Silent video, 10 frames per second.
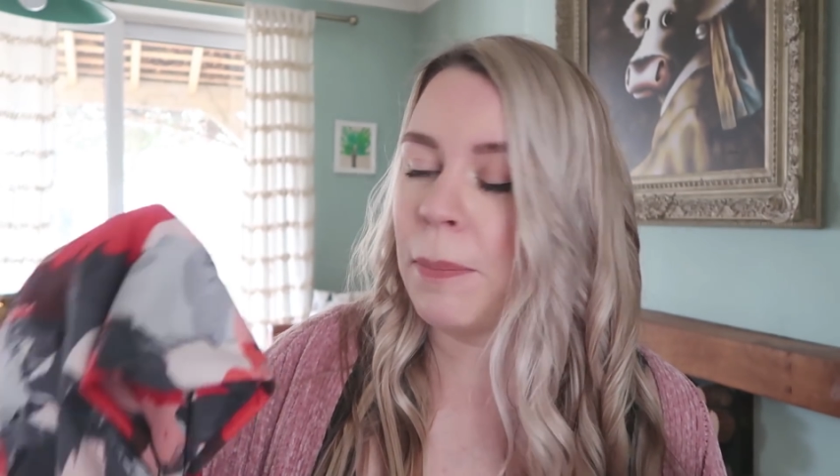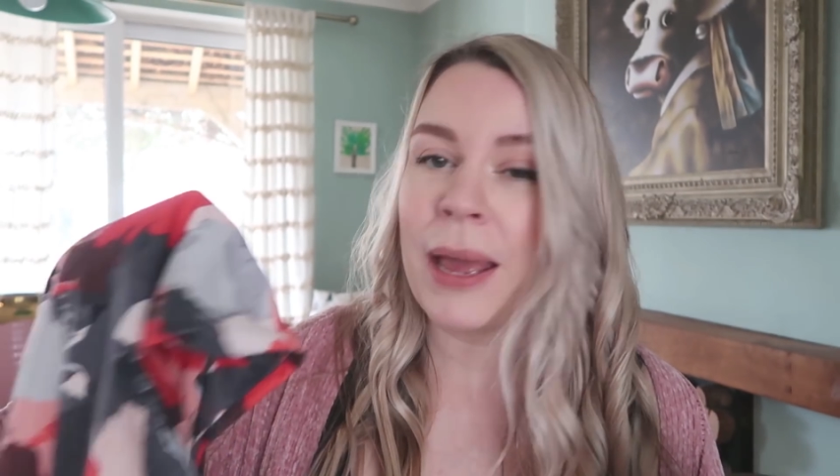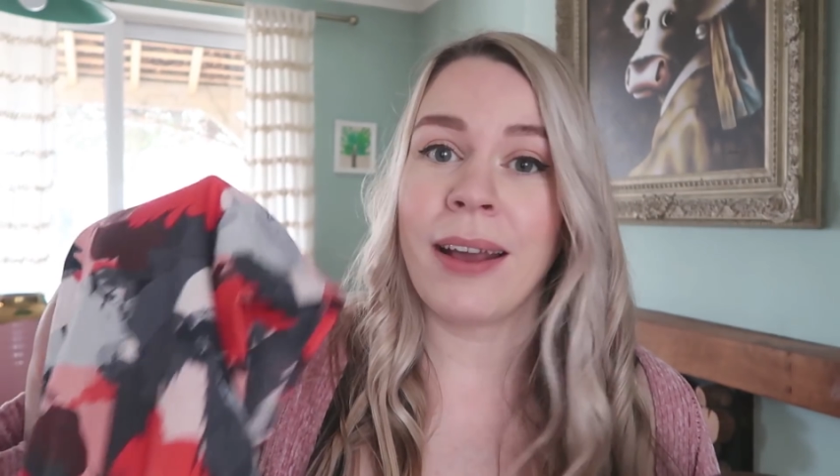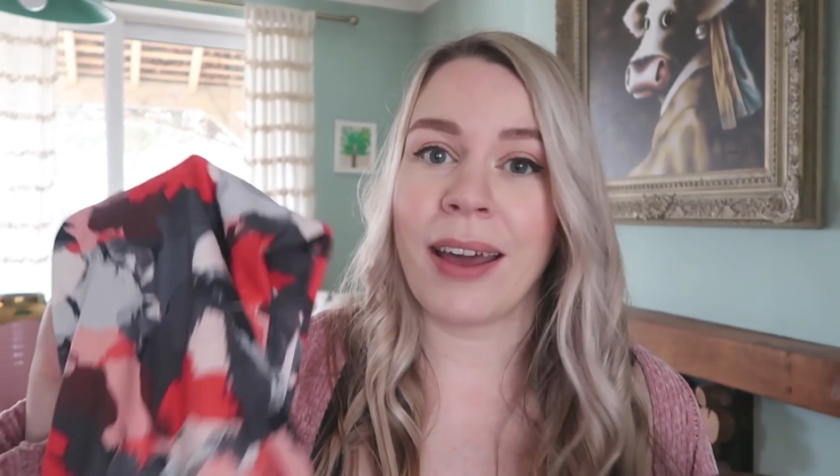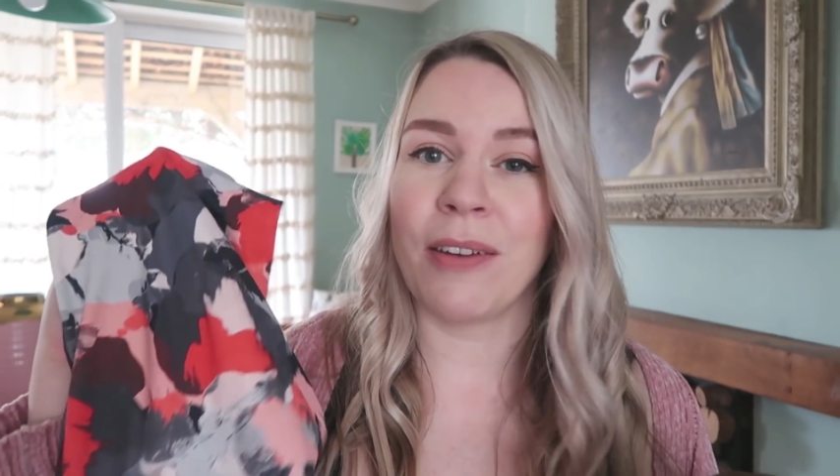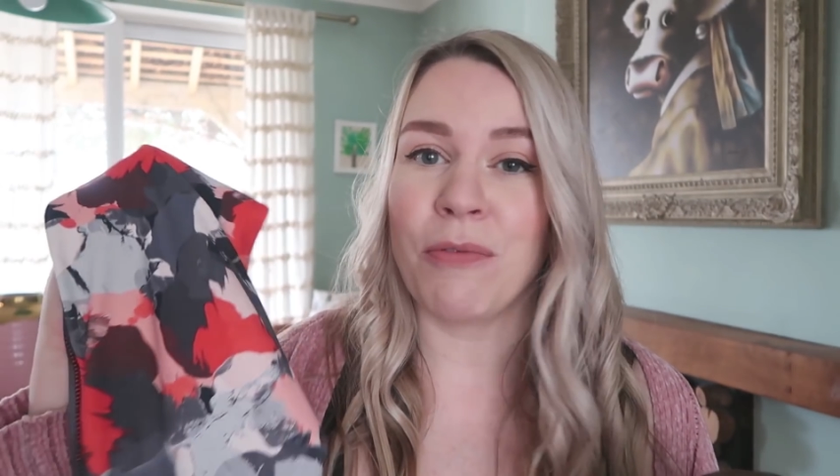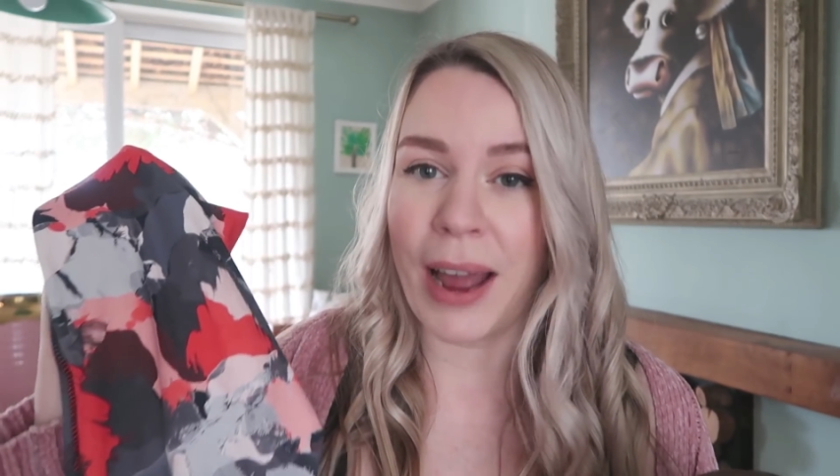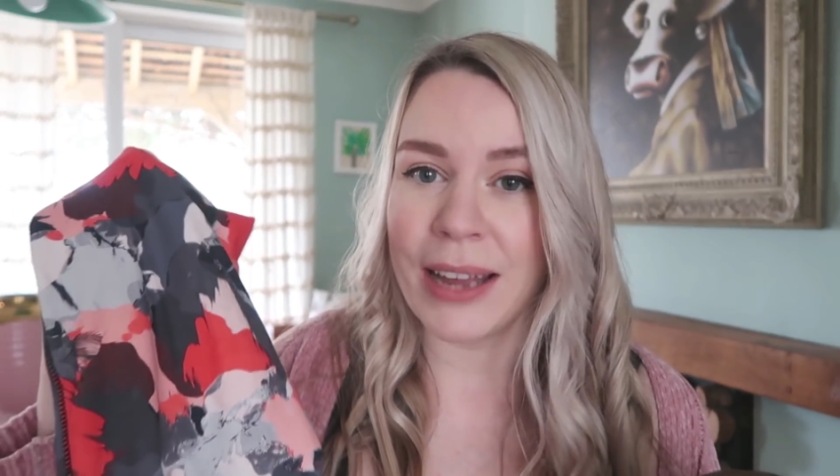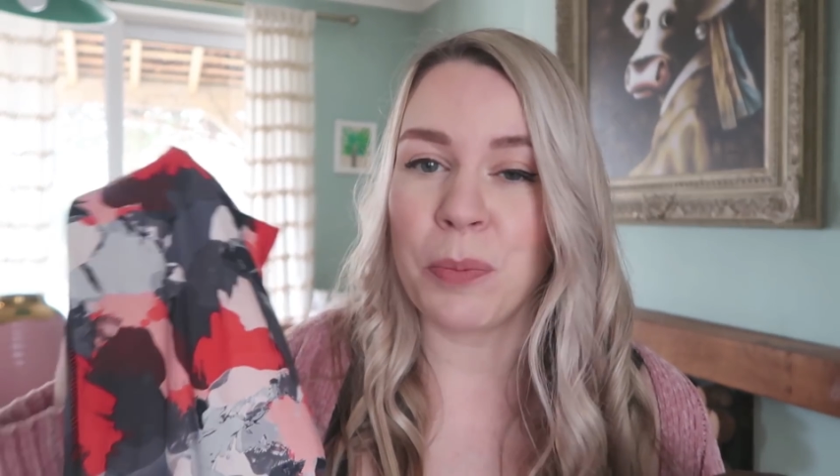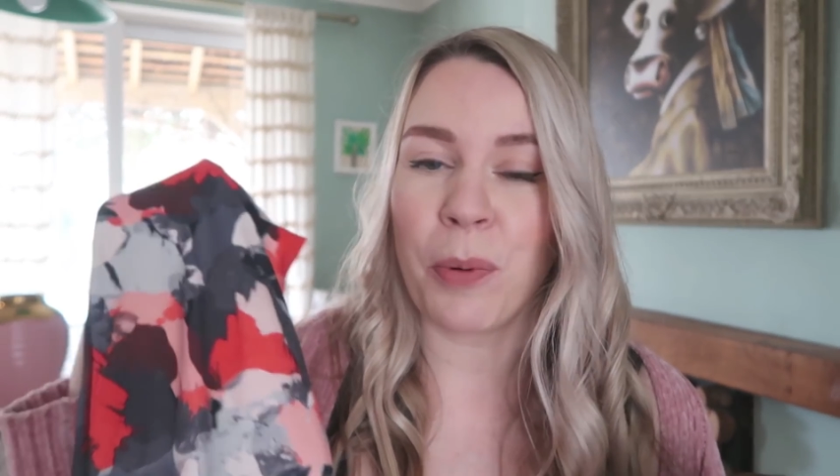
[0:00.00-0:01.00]
pink and
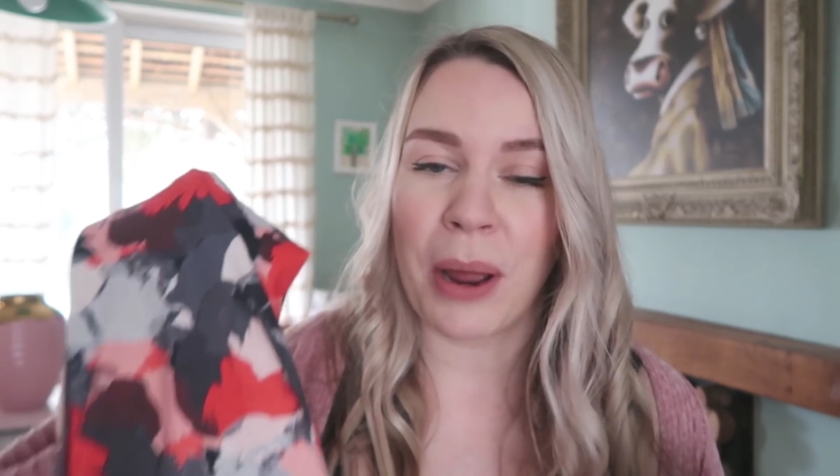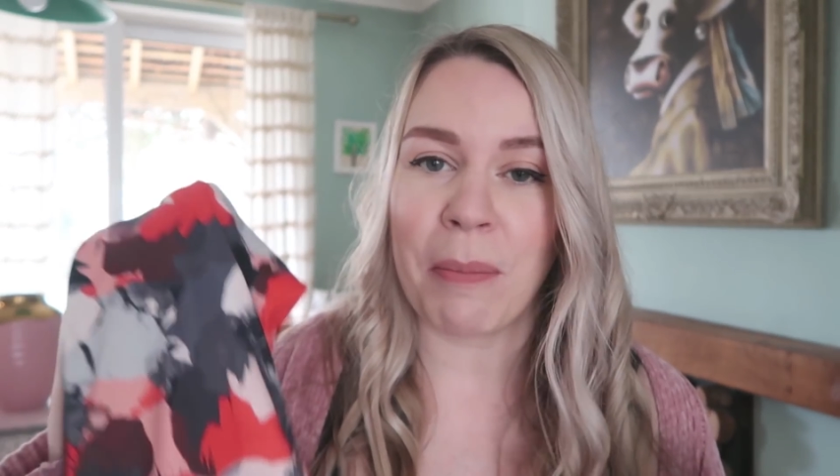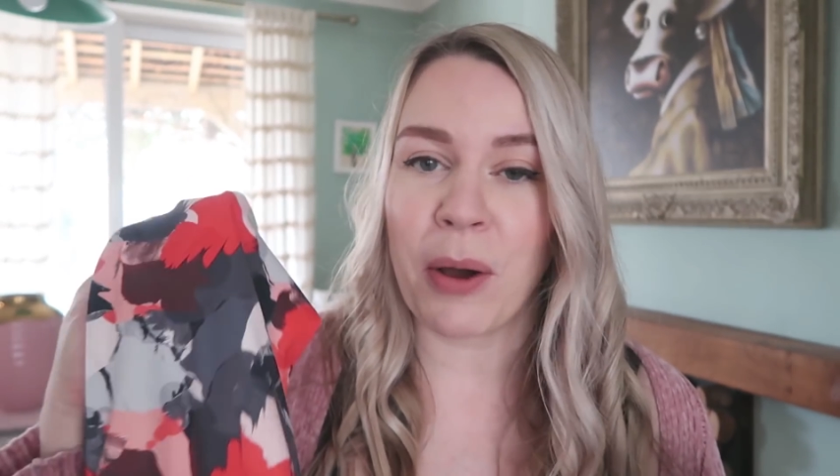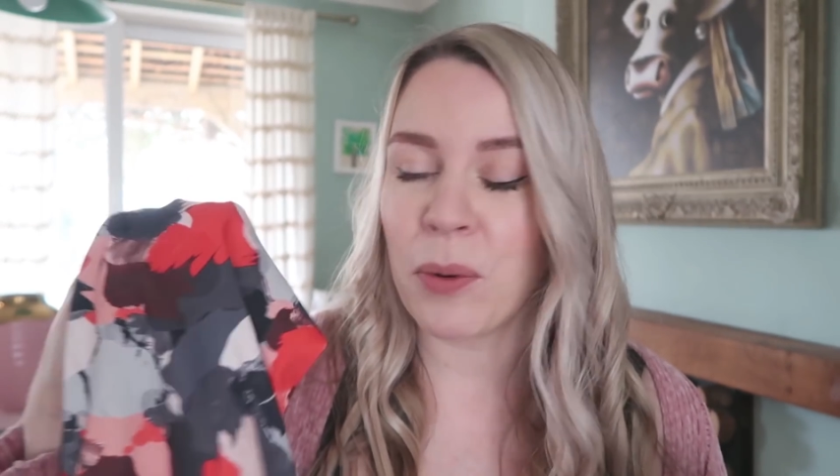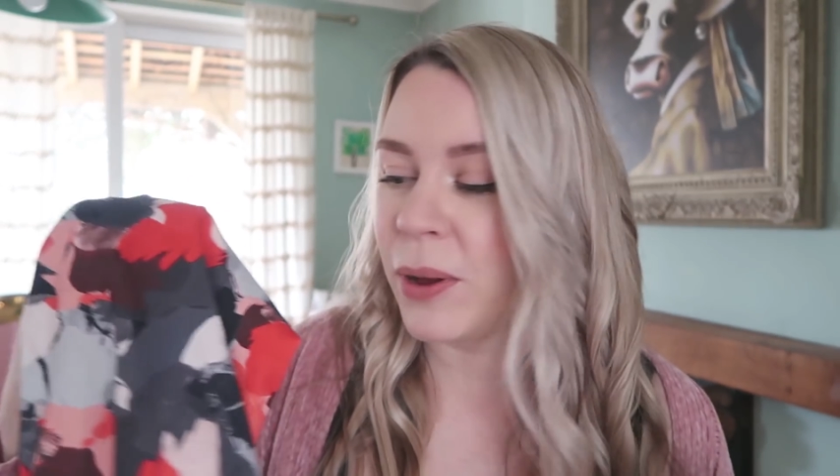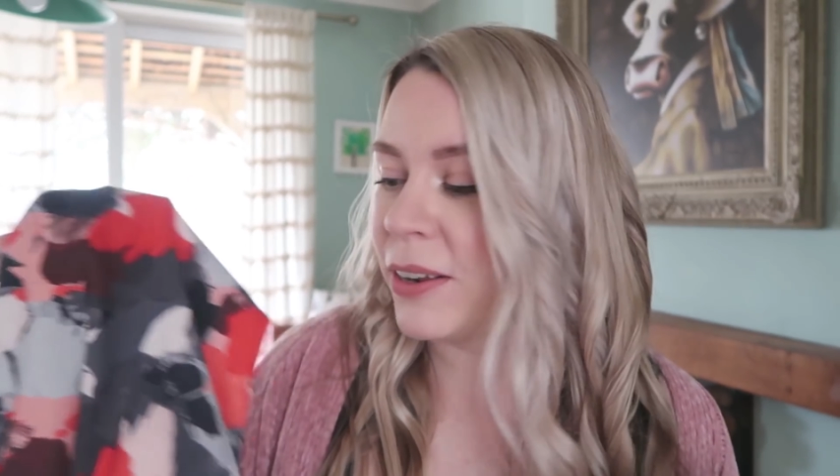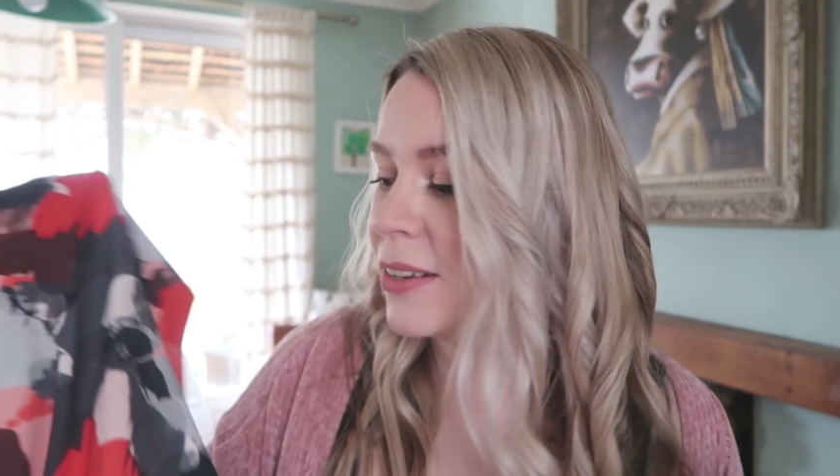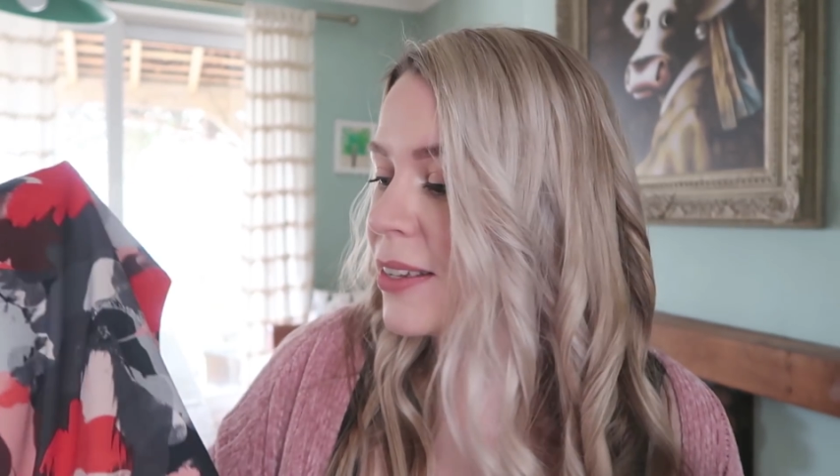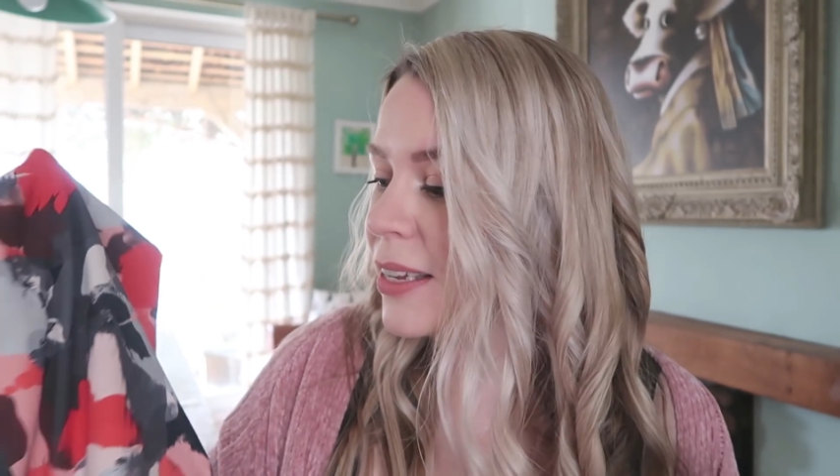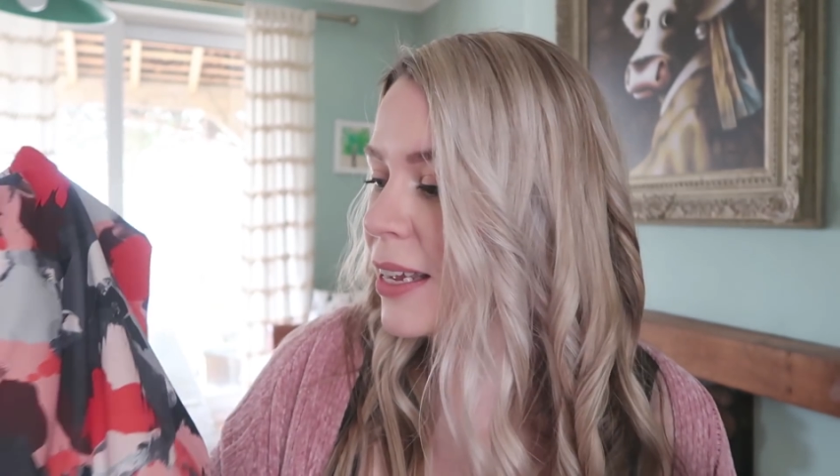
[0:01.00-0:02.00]
red Primark
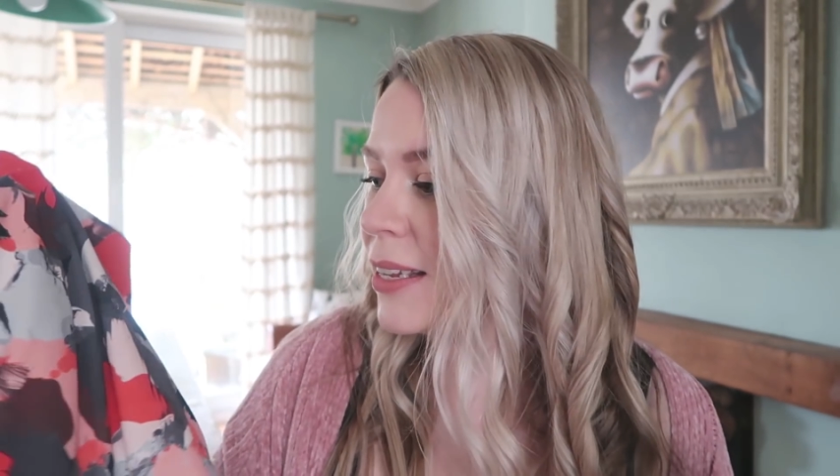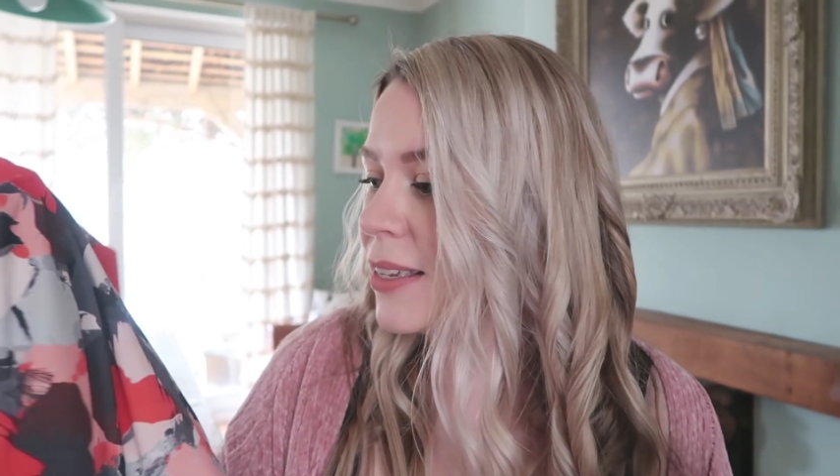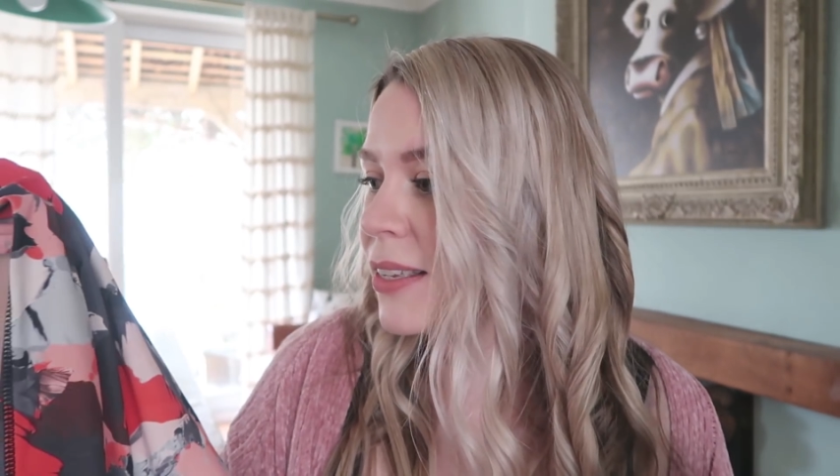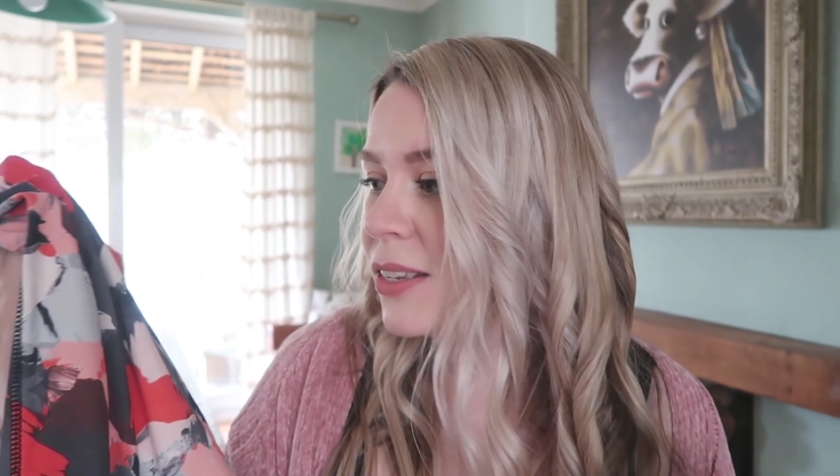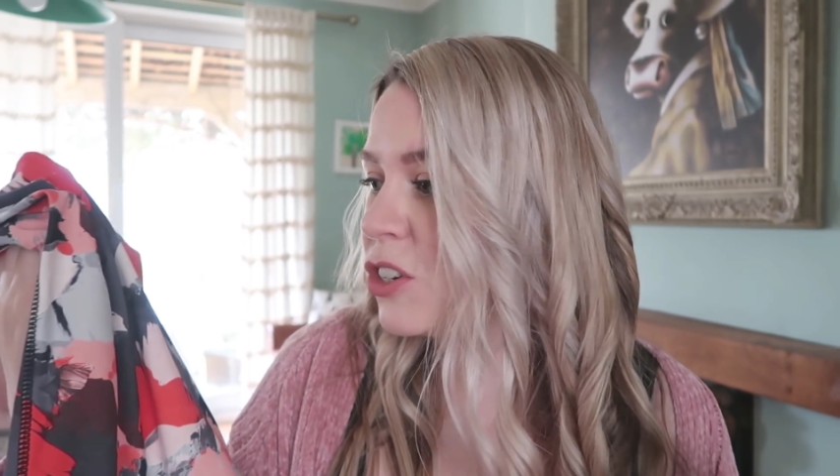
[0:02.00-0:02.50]
ones is